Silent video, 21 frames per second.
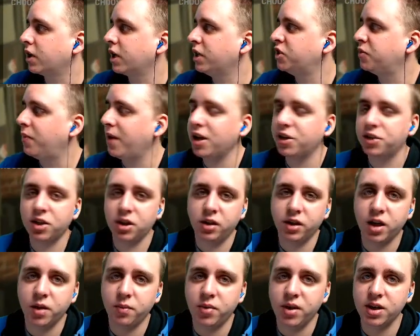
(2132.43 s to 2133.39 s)
it's
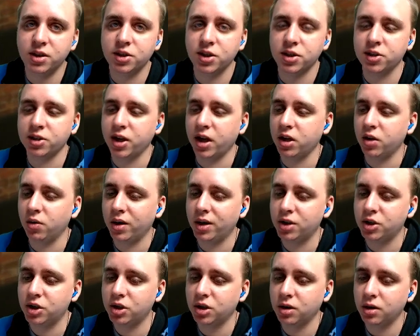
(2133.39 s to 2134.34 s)
basically a pizza
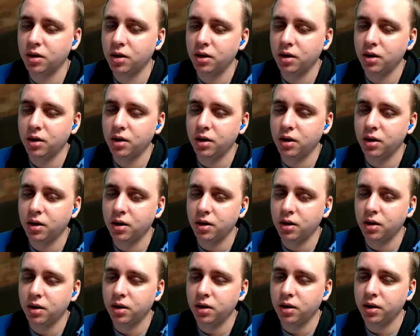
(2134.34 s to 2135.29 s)
sandwich.
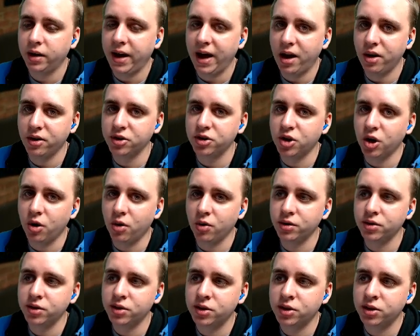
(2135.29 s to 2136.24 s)

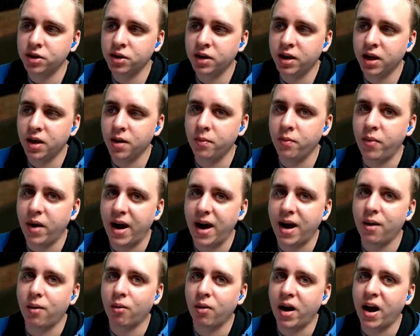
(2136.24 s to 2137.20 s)
Calzones get a
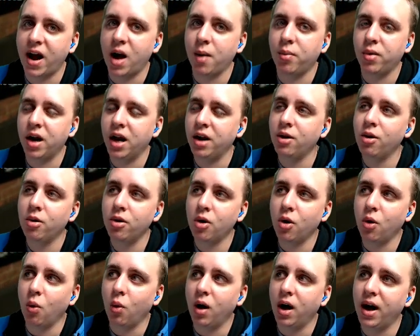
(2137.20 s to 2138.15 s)
bad rap, and I
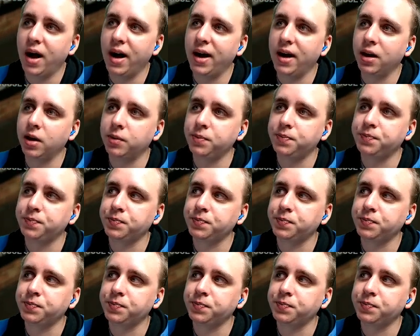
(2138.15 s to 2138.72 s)
don't know why.